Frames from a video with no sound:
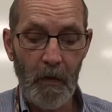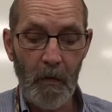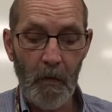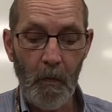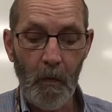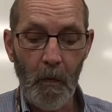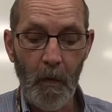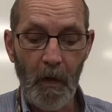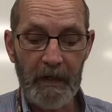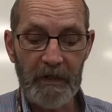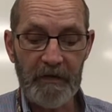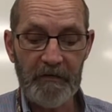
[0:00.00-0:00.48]

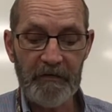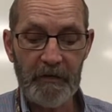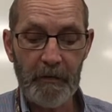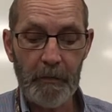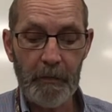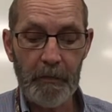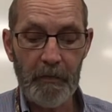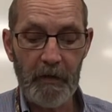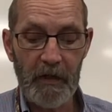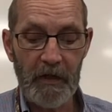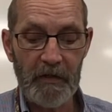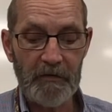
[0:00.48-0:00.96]
what is the
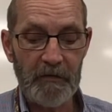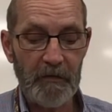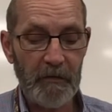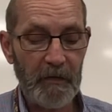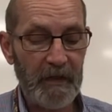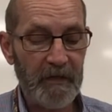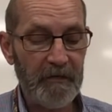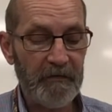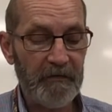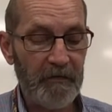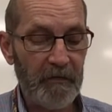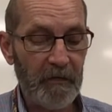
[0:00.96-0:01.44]
pressure
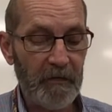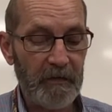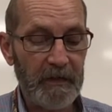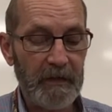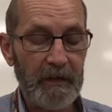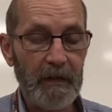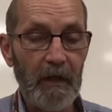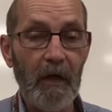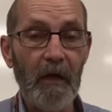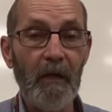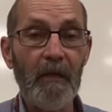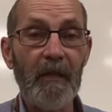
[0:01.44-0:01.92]

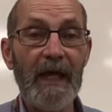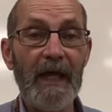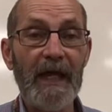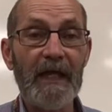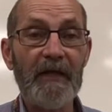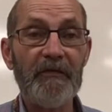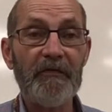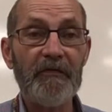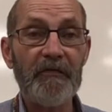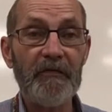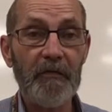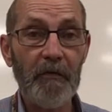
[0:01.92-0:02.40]
exerted on that
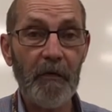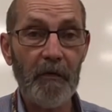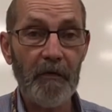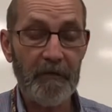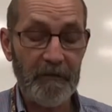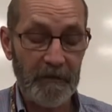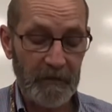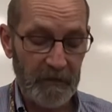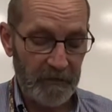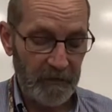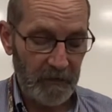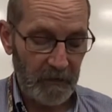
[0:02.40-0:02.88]

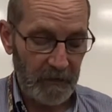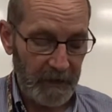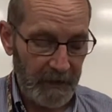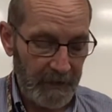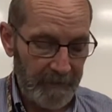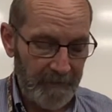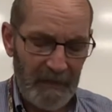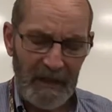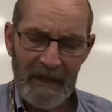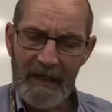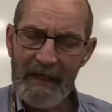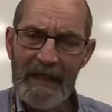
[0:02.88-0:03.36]
surface, okay?
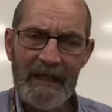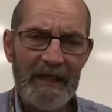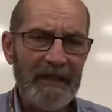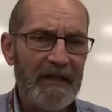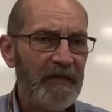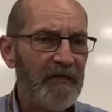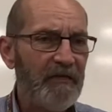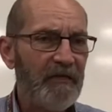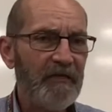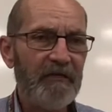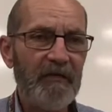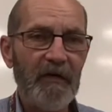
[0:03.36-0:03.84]

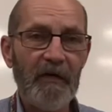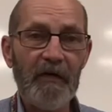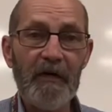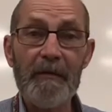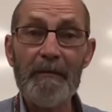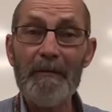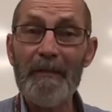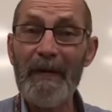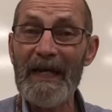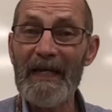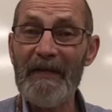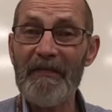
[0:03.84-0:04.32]
This is very
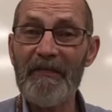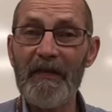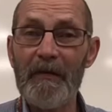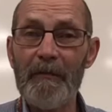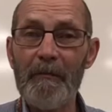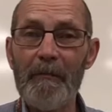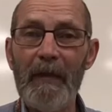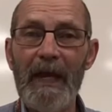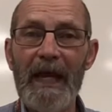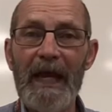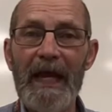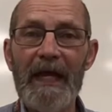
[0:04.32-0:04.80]
basic
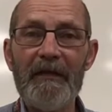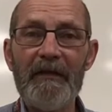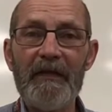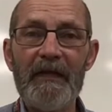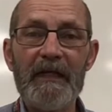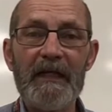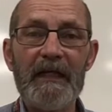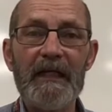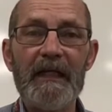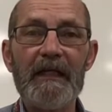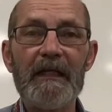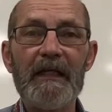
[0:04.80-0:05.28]
math.
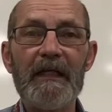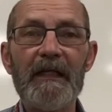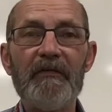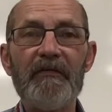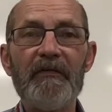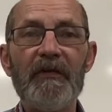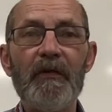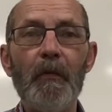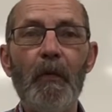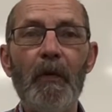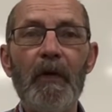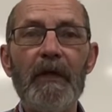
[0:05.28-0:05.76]
It can get
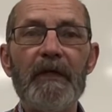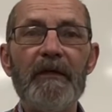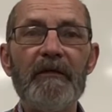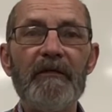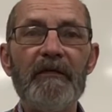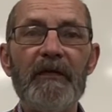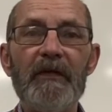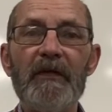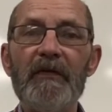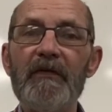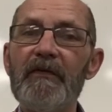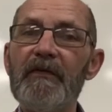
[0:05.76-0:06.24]
somewhat
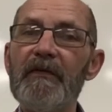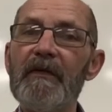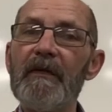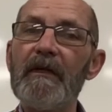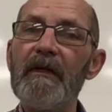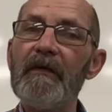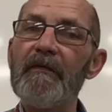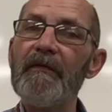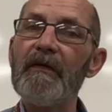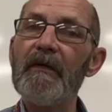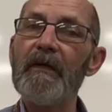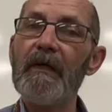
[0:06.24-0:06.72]
confusing
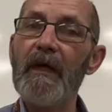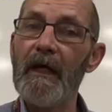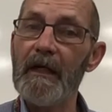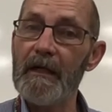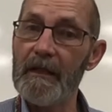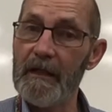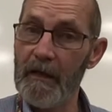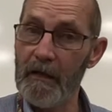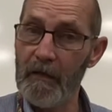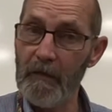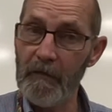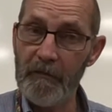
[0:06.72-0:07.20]
if you're not
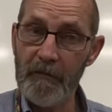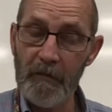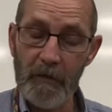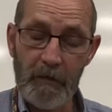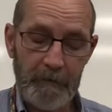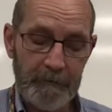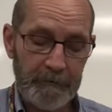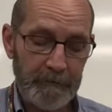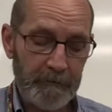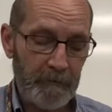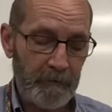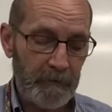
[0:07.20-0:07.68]

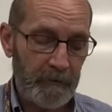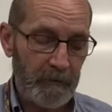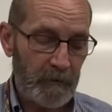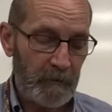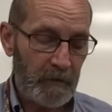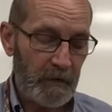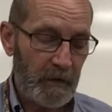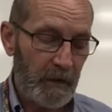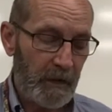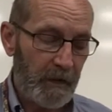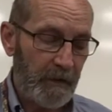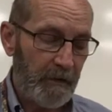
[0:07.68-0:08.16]
careful,
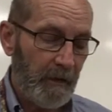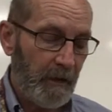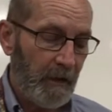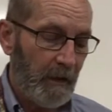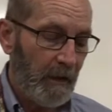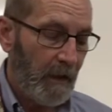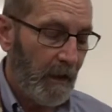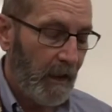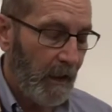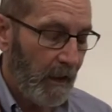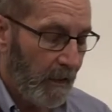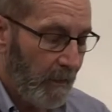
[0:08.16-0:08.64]
okay?
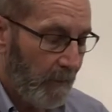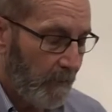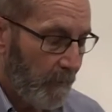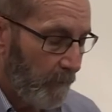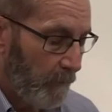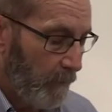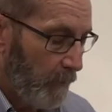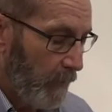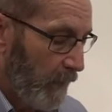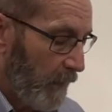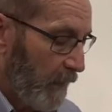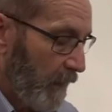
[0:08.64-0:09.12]

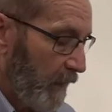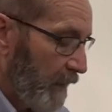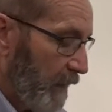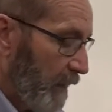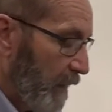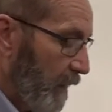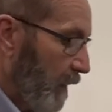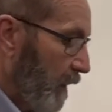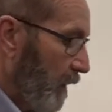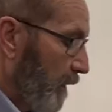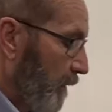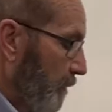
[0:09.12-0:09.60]
But
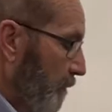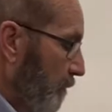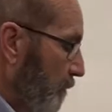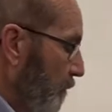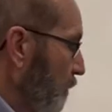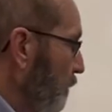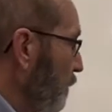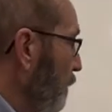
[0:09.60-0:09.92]
again,